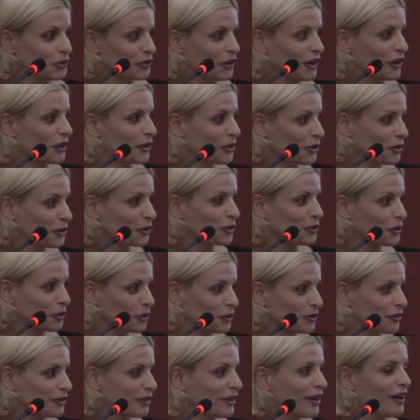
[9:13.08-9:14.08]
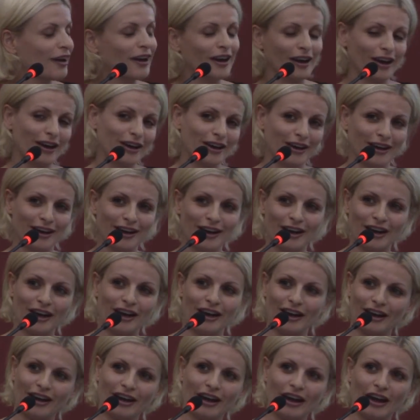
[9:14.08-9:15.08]
share your thoughts, a
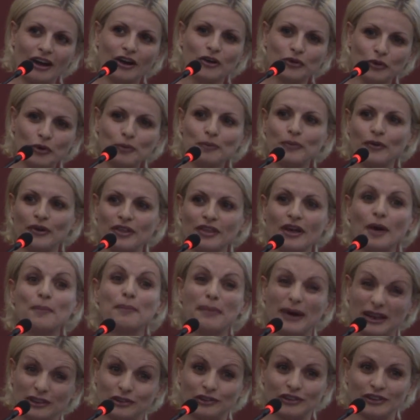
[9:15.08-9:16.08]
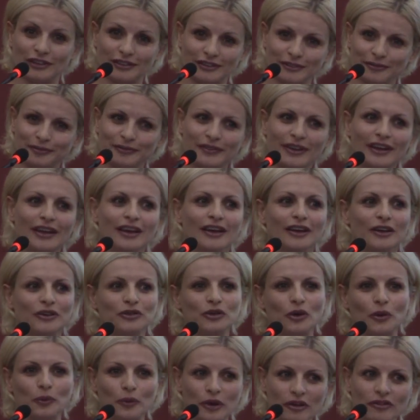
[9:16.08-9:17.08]
group with a budget.
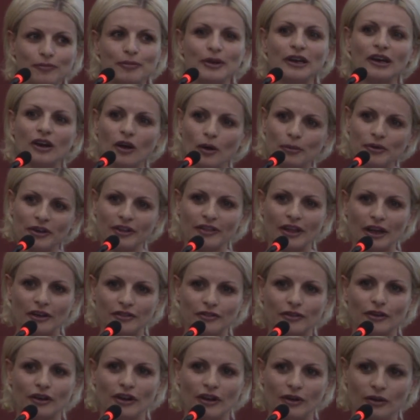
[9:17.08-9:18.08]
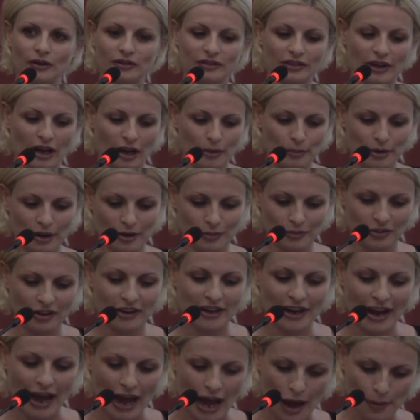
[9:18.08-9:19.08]
So we've been lobbying that for a long time, and I'm
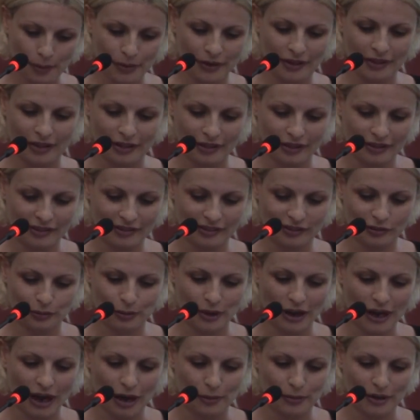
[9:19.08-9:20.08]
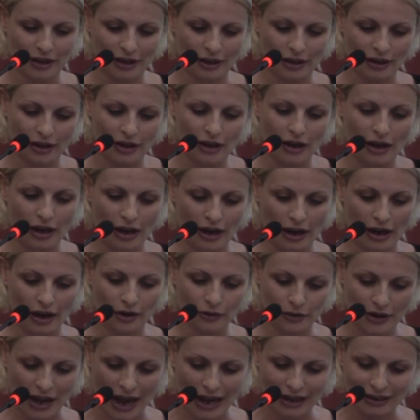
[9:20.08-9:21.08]
very happy that this is becoming
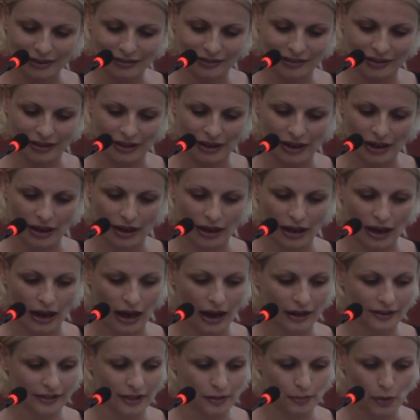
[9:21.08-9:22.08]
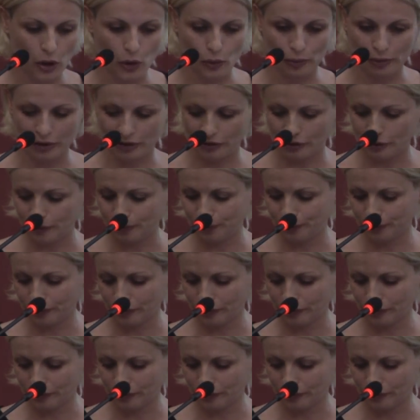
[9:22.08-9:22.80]
a reality at the moment.